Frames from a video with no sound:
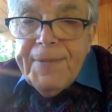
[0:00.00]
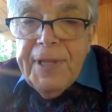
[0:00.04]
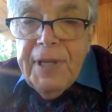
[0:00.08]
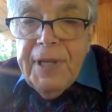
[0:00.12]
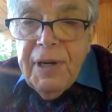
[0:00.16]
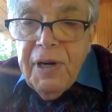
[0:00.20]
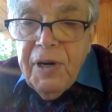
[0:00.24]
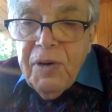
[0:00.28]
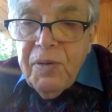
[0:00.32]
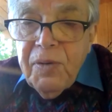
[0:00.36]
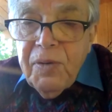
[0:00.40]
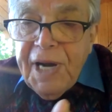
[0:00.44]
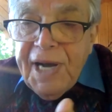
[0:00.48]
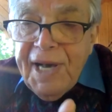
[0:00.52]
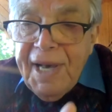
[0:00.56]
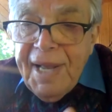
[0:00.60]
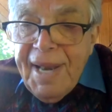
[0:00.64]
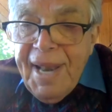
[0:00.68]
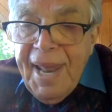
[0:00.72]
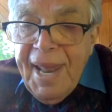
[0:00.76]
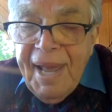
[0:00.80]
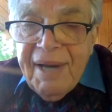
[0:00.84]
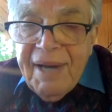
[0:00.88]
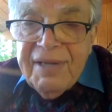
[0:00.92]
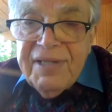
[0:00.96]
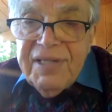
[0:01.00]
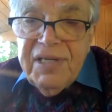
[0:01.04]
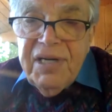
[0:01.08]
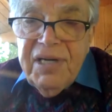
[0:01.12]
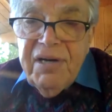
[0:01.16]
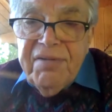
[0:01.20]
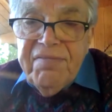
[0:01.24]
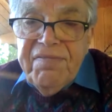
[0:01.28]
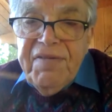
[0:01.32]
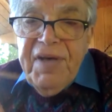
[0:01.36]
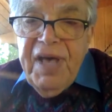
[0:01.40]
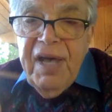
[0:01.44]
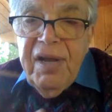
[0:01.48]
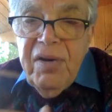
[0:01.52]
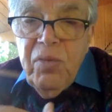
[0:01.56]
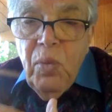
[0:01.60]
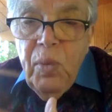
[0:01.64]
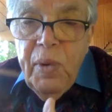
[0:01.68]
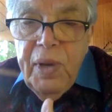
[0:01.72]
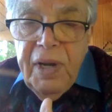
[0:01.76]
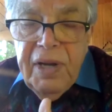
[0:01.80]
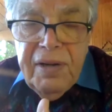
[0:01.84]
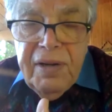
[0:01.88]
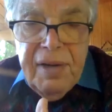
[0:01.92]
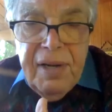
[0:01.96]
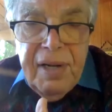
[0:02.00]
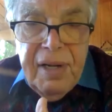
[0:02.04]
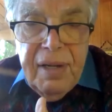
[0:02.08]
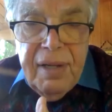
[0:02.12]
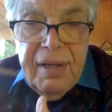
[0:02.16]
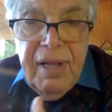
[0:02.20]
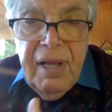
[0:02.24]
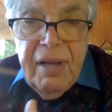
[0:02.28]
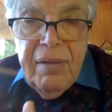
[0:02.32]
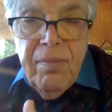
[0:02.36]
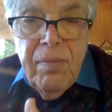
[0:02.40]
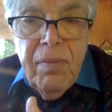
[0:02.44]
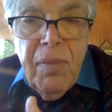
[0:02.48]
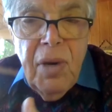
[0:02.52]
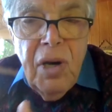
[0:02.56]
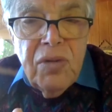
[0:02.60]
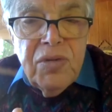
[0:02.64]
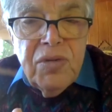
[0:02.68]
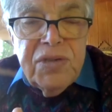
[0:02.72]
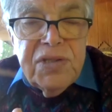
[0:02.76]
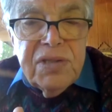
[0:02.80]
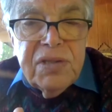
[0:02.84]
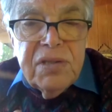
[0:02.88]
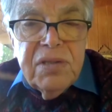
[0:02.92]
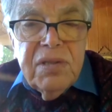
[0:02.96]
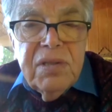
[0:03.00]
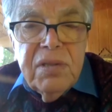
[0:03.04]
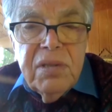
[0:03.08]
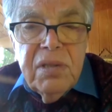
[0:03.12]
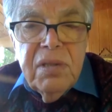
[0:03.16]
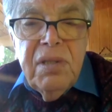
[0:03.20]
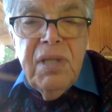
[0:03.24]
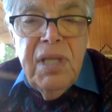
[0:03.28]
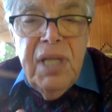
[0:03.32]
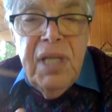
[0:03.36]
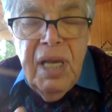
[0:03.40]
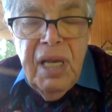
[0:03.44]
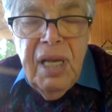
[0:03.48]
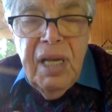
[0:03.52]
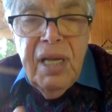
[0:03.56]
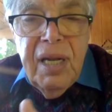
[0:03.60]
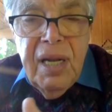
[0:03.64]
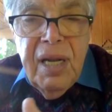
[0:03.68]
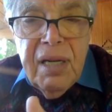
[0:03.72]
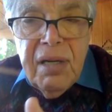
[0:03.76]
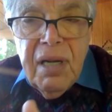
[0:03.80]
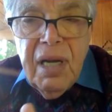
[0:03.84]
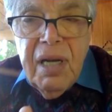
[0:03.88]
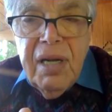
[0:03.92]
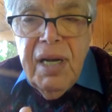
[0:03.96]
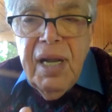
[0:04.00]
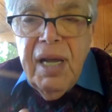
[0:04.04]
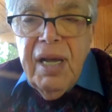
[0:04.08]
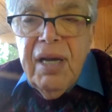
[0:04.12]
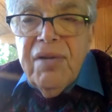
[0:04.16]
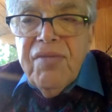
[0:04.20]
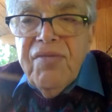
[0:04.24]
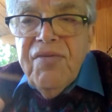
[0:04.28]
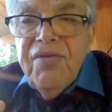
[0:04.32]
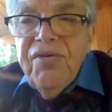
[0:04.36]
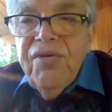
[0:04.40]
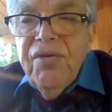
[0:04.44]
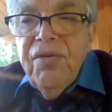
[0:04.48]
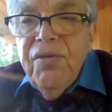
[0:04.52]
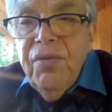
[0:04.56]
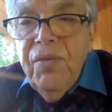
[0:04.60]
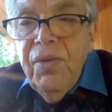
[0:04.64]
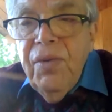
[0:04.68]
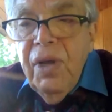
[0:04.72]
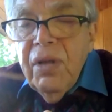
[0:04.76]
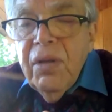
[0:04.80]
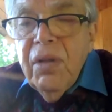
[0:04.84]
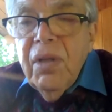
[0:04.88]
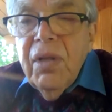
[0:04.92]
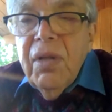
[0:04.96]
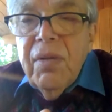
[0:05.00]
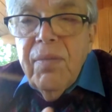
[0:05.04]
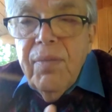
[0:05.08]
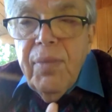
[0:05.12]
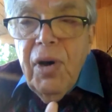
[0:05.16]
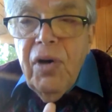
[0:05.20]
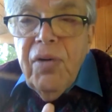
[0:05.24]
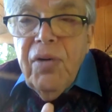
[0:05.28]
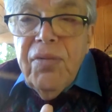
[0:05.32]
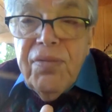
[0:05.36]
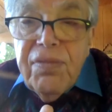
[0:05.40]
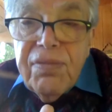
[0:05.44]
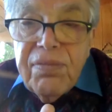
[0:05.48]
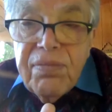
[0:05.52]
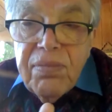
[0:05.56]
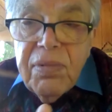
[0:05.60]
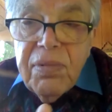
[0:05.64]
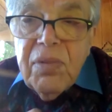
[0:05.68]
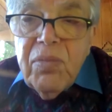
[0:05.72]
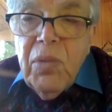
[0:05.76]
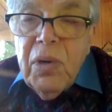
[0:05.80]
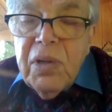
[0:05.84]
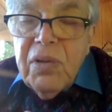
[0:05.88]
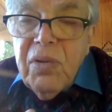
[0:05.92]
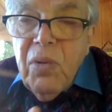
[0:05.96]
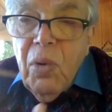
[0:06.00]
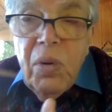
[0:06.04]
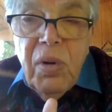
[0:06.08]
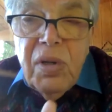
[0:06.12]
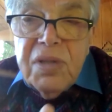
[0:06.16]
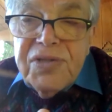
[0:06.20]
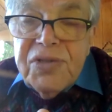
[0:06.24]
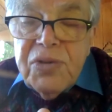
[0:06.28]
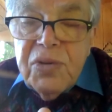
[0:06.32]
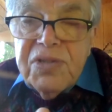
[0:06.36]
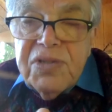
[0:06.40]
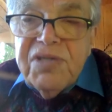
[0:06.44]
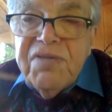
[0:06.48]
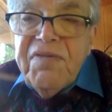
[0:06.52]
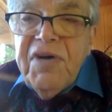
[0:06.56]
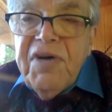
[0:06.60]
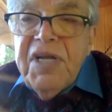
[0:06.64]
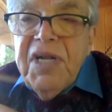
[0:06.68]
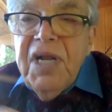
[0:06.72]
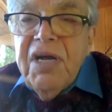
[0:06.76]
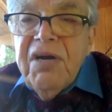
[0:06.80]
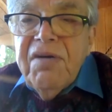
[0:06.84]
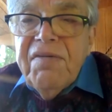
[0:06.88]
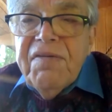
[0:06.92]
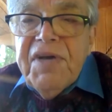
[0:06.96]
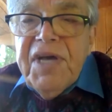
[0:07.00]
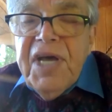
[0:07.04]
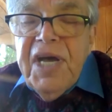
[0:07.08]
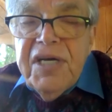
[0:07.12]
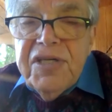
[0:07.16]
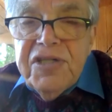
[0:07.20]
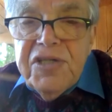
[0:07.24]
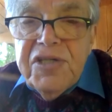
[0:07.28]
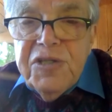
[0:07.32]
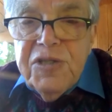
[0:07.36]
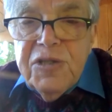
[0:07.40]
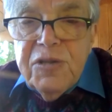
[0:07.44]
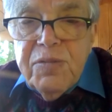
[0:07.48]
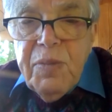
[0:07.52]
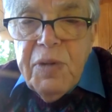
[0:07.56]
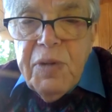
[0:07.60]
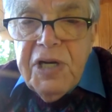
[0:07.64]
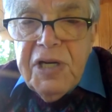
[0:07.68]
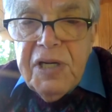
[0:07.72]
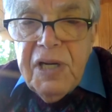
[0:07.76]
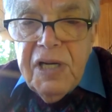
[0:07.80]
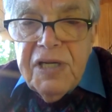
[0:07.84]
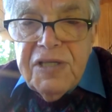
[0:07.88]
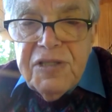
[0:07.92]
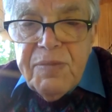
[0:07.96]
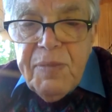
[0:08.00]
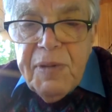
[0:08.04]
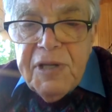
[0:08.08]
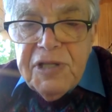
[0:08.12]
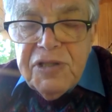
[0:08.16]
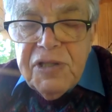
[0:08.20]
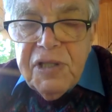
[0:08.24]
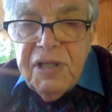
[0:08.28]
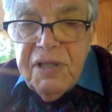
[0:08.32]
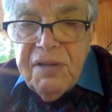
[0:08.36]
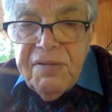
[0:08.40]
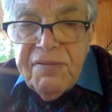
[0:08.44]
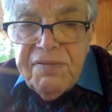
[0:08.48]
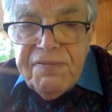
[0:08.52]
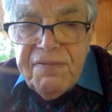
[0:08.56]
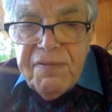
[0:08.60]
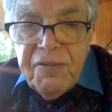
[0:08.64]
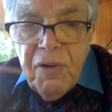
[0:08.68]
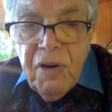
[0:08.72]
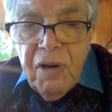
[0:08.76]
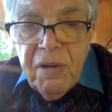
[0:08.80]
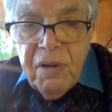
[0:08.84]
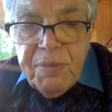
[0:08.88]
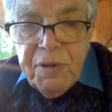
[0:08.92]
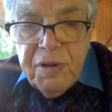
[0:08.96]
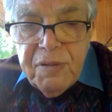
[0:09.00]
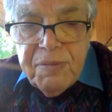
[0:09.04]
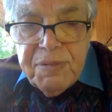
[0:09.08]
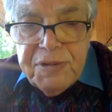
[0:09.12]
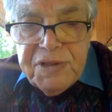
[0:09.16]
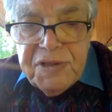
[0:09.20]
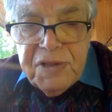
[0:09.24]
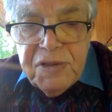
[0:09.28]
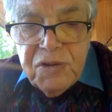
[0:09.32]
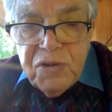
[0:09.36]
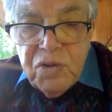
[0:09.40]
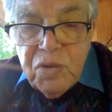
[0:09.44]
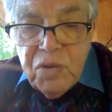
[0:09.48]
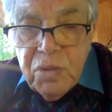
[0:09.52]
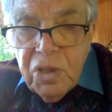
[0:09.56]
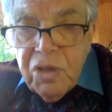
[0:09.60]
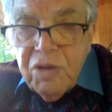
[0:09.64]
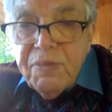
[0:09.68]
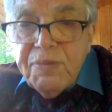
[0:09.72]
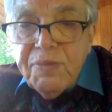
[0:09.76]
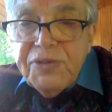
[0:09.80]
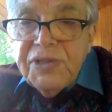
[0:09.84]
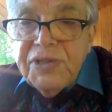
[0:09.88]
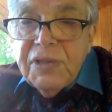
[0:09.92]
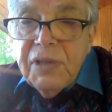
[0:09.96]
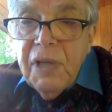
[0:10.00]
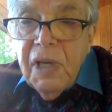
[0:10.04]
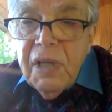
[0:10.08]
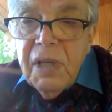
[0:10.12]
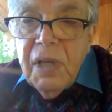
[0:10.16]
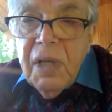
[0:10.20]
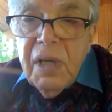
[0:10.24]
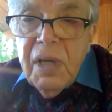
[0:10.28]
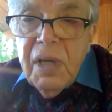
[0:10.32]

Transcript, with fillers: you know, connective, and when they most need and connect to both, well, all sorts of identifications, but especially for our purposes, groups.